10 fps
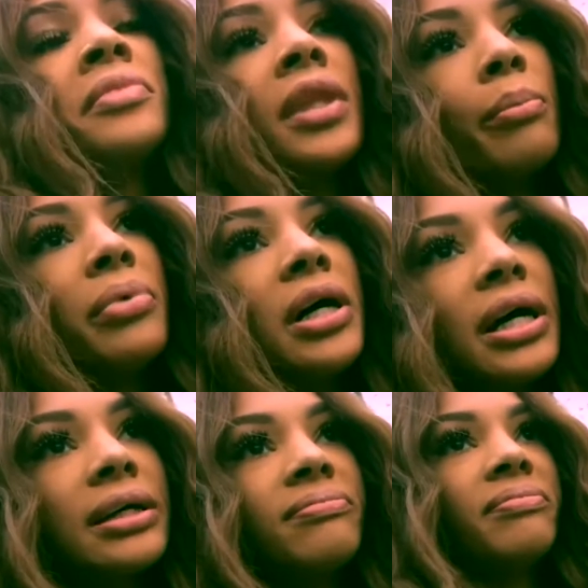
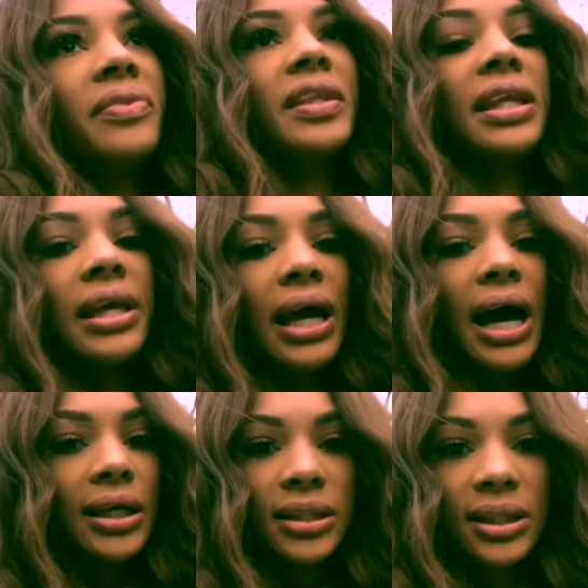But
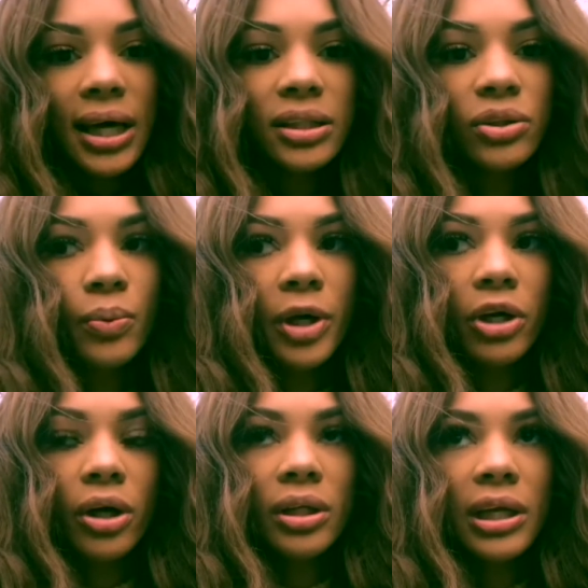I decided to wear
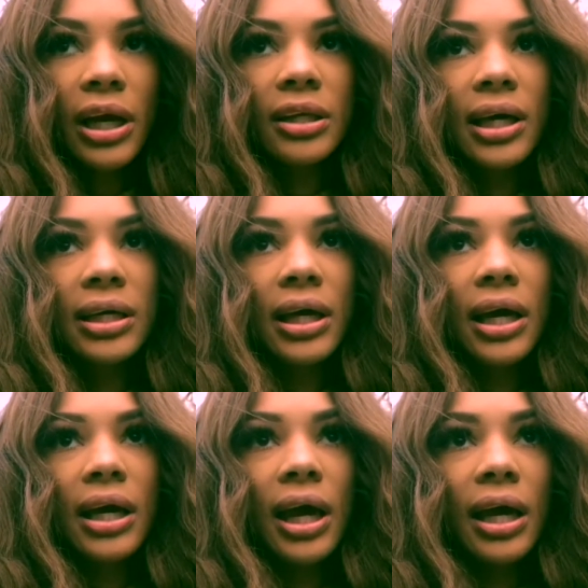curly hair that
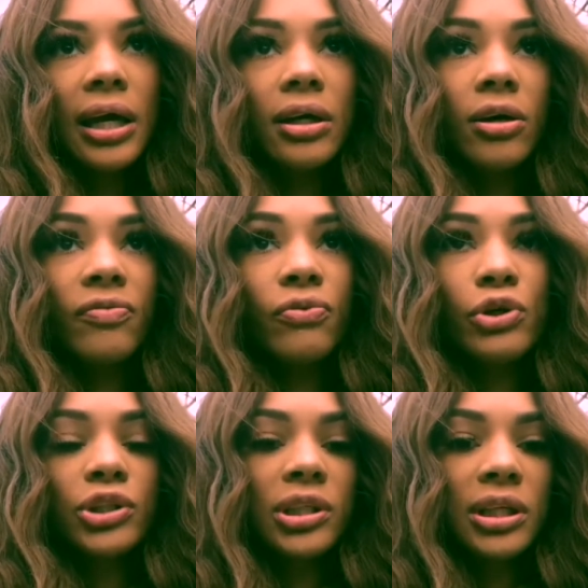day, and
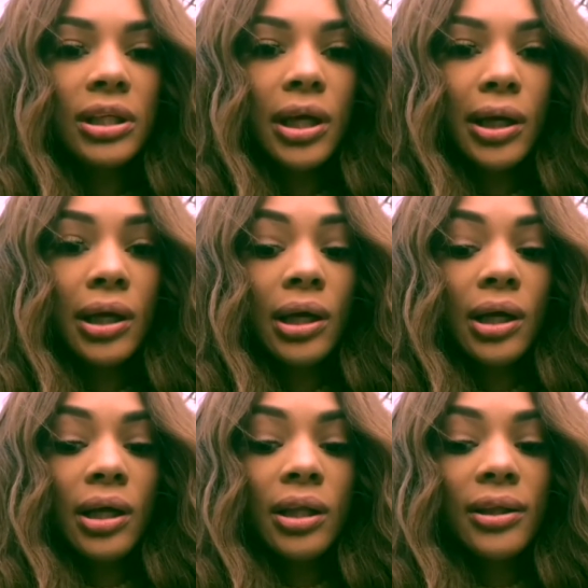unfortunately
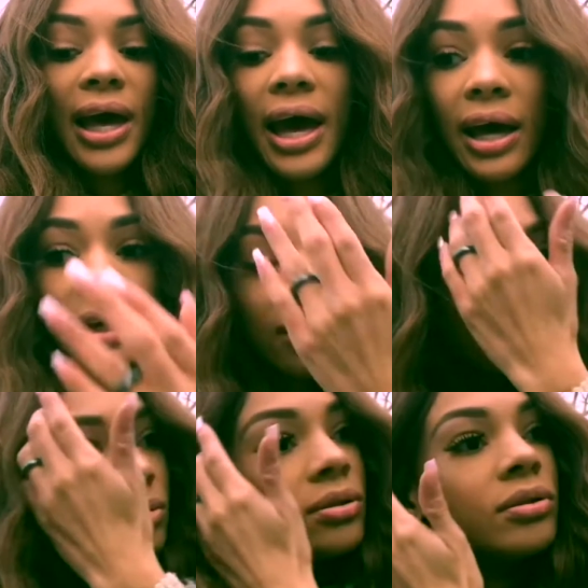that,
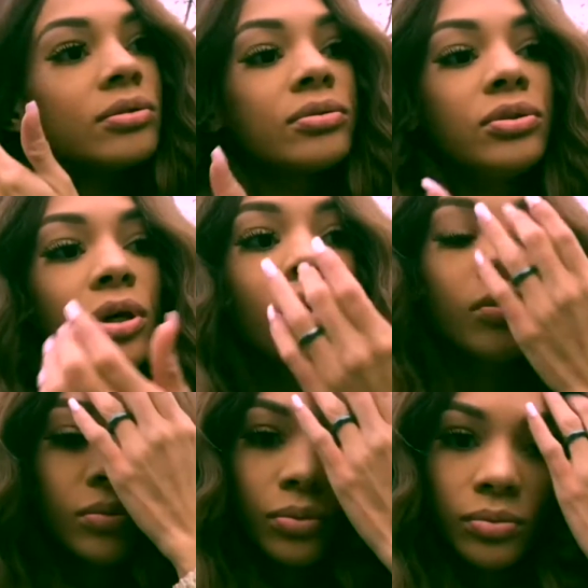you
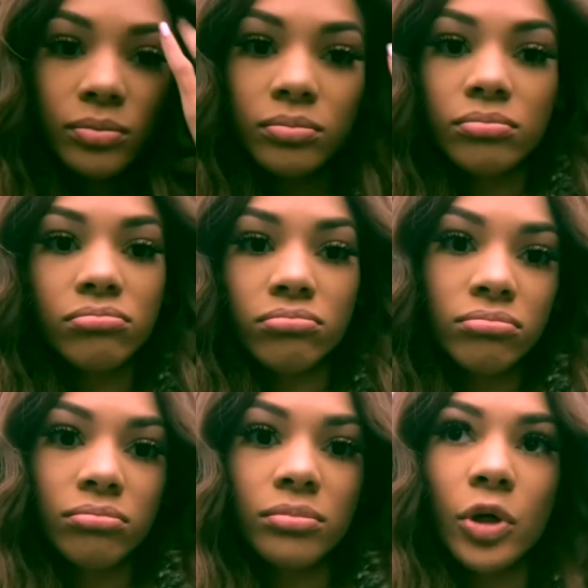know,
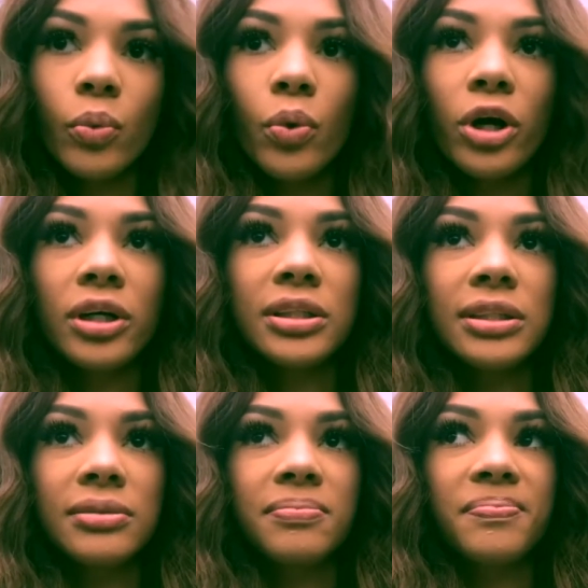worked
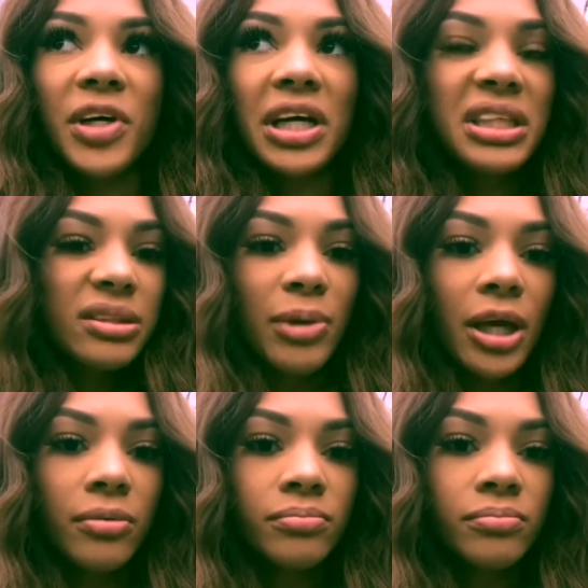against me.